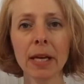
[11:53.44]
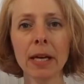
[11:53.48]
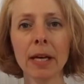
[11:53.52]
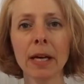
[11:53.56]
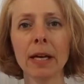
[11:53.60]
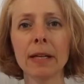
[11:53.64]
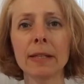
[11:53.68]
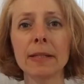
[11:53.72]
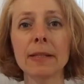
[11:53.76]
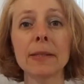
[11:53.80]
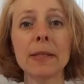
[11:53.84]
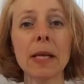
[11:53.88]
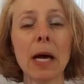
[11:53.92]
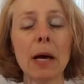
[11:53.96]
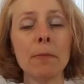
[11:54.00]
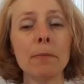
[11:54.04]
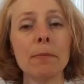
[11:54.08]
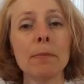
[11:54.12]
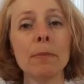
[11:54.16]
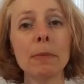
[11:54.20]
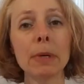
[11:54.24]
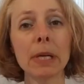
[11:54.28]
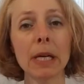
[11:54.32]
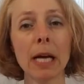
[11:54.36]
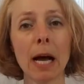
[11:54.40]

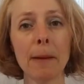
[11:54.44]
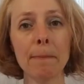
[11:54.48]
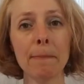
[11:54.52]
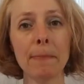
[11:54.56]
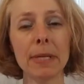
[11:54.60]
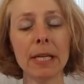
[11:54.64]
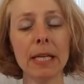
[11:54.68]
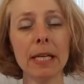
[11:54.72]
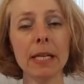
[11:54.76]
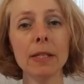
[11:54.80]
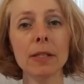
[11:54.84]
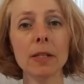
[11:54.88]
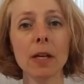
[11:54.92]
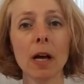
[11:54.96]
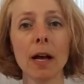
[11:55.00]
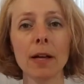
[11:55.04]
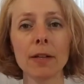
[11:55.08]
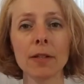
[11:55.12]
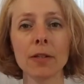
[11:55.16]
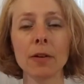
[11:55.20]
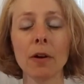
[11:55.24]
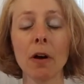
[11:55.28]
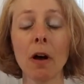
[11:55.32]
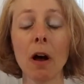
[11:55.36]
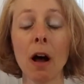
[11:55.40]
Some companies
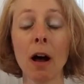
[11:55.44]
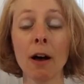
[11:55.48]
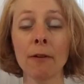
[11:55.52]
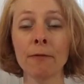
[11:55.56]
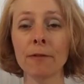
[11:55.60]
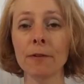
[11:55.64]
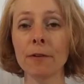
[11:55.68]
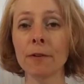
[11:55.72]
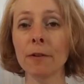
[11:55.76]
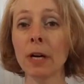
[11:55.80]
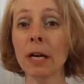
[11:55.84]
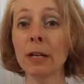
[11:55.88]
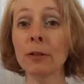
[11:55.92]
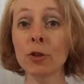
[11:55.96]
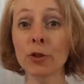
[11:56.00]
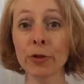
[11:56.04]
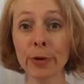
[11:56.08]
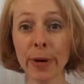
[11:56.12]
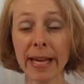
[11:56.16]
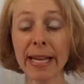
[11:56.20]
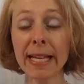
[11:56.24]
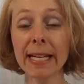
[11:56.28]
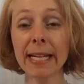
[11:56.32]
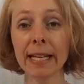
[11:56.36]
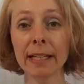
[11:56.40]
also offer a
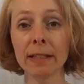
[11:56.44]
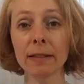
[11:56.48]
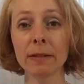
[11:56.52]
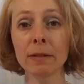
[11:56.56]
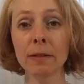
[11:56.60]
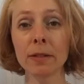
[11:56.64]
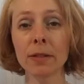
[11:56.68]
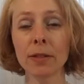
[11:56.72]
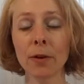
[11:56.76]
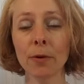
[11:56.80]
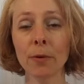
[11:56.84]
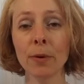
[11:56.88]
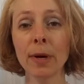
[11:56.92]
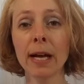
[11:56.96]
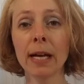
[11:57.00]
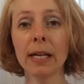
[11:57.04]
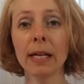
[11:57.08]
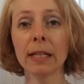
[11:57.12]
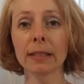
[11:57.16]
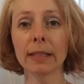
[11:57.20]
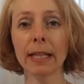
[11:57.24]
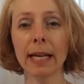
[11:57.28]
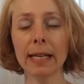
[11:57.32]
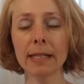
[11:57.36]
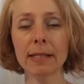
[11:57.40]
trade-in. So
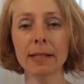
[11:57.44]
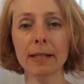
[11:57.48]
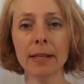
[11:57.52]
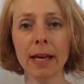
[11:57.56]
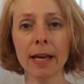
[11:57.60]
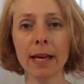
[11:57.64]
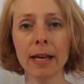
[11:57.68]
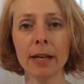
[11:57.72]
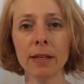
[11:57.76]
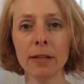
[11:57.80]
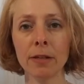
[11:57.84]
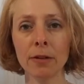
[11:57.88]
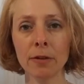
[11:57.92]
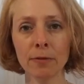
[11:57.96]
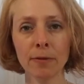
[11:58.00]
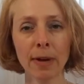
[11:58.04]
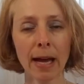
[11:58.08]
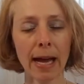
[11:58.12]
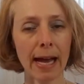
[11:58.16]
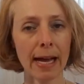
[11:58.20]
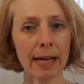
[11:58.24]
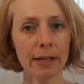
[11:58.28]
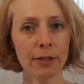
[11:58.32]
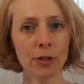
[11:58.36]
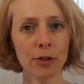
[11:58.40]
let's say you've
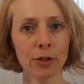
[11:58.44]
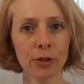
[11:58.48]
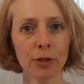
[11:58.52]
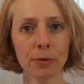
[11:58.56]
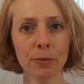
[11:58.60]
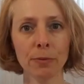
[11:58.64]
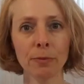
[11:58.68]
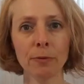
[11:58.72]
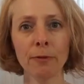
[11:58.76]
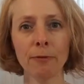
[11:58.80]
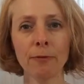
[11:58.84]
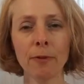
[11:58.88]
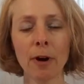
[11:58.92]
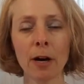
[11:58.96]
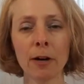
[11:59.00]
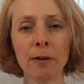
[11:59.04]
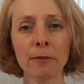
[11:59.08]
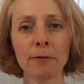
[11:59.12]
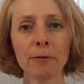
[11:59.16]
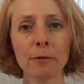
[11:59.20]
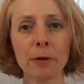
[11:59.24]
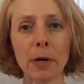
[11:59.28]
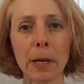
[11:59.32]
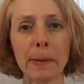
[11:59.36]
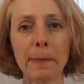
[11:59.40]
had your far
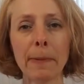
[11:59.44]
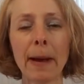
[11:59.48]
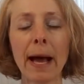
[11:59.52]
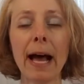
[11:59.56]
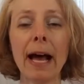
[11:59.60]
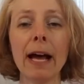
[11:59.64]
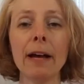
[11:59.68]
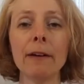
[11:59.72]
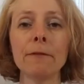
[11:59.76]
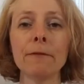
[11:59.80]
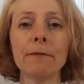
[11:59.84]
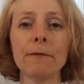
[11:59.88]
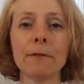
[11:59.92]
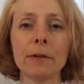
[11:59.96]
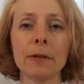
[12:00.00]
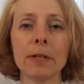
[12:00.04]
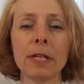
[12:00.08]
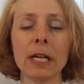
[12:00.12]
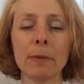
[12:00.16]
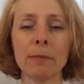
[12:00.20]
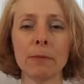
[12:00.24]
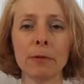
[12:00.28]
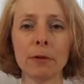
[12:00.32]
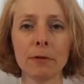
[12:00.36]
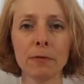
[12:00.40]
infrared pad for a
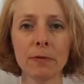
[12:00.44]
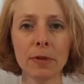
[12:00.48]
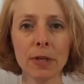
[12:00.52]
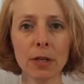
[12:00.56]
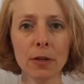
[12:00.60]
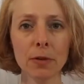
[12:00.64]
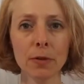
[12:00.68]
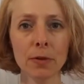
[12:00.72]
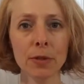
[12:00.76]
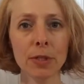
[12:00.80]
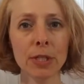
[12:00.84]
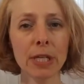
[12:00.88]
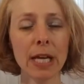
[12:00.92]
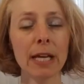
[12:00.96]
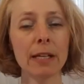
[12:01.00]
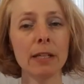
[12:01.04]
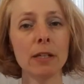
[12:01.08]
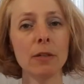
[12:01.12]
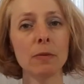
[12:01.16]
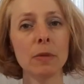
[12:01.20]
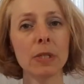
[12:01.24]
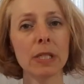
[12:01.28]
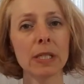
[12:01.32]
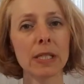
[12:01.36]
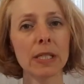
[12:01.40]
number of years and
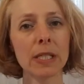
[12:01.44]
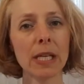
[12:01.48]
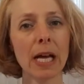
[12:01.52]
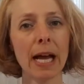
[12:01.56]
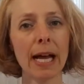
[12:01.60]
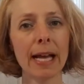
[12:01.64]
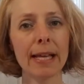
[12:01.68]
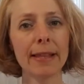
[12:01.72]
you decide